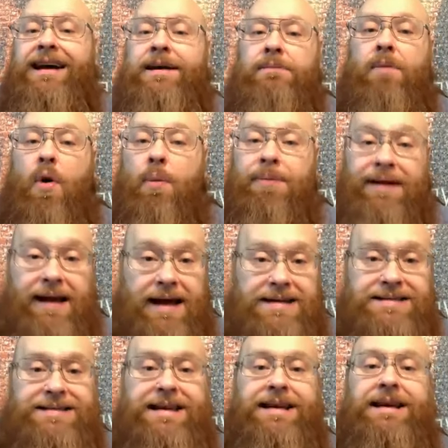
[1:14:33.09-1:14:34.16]

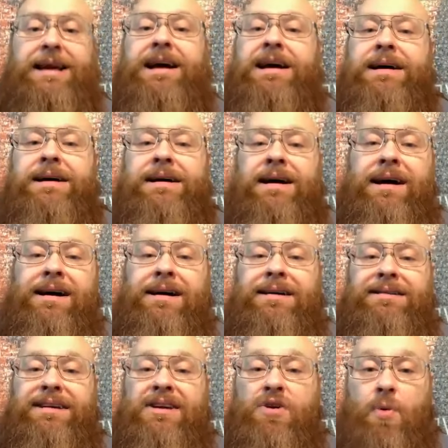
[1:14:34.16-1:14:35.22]
mobilizing uh,
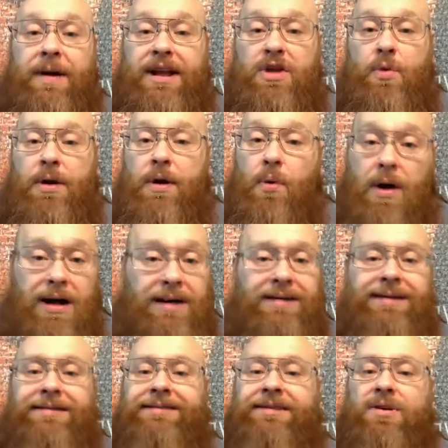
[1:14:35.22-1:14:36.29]
in 2021,
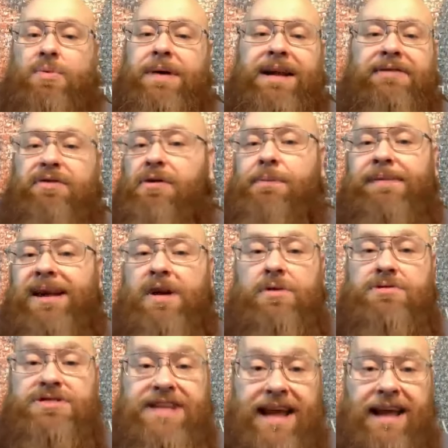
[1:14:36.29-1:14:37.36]
and you're ready for a big
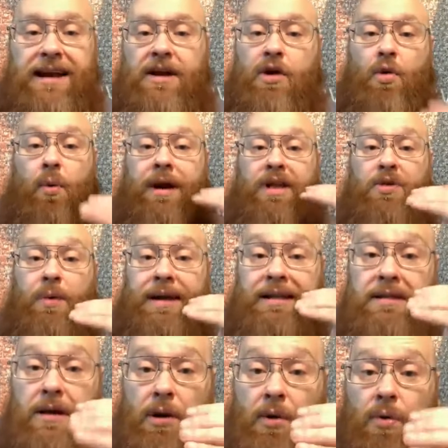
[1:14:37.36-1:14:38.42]
crusade in
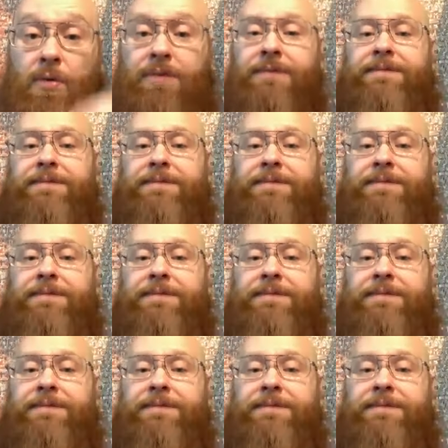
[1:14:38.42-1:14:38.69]
2022.